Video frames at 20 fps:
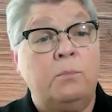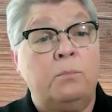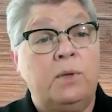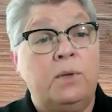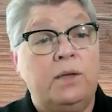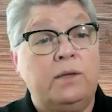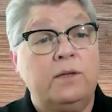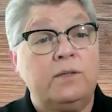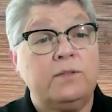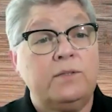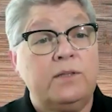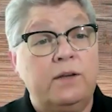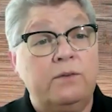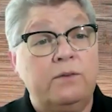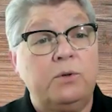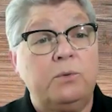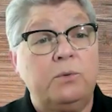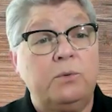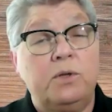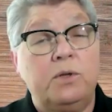because
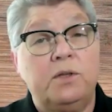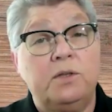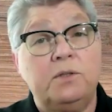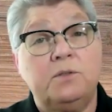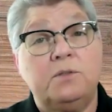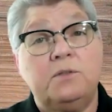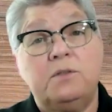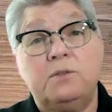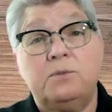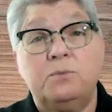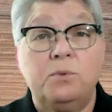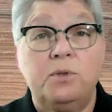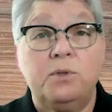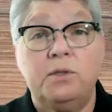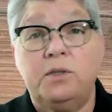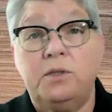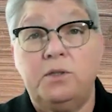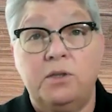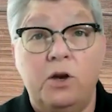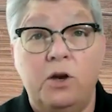everyone else is
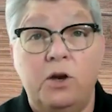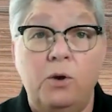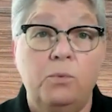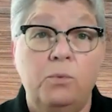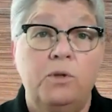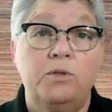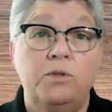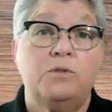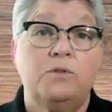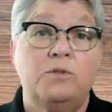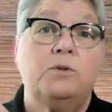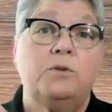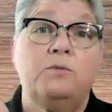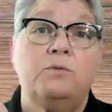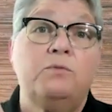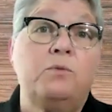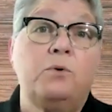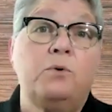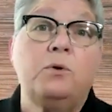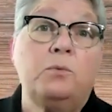willing to always look
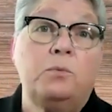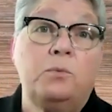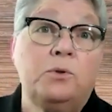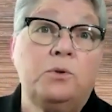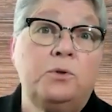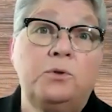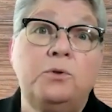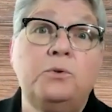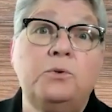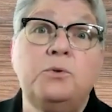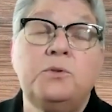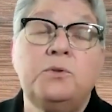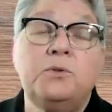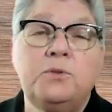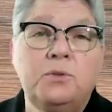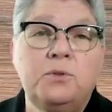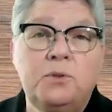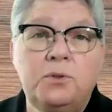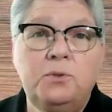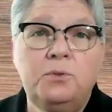forward to a
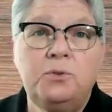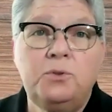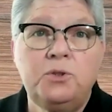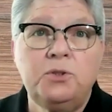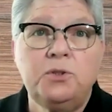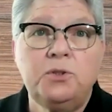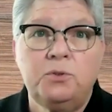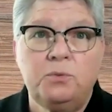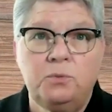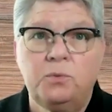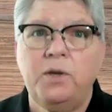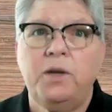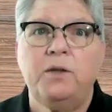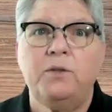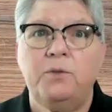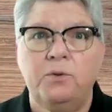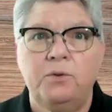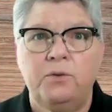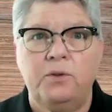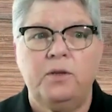solution
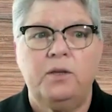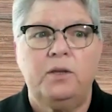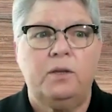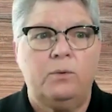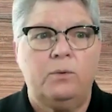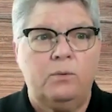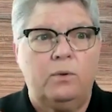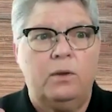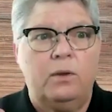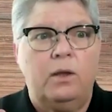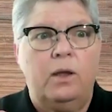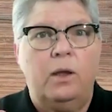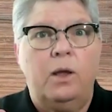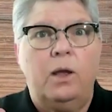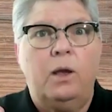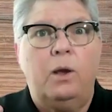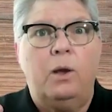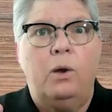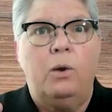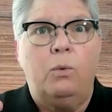rather than
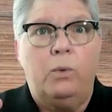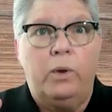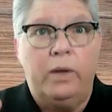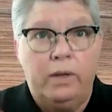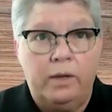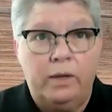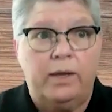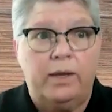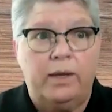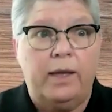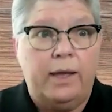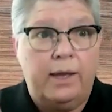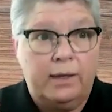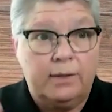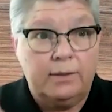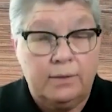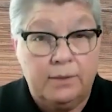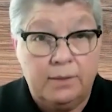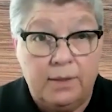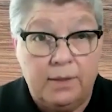we got to
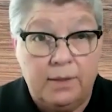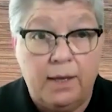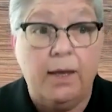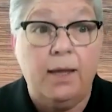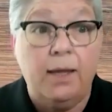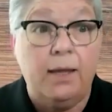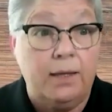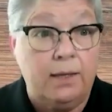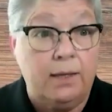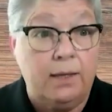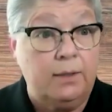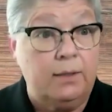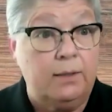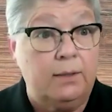act today.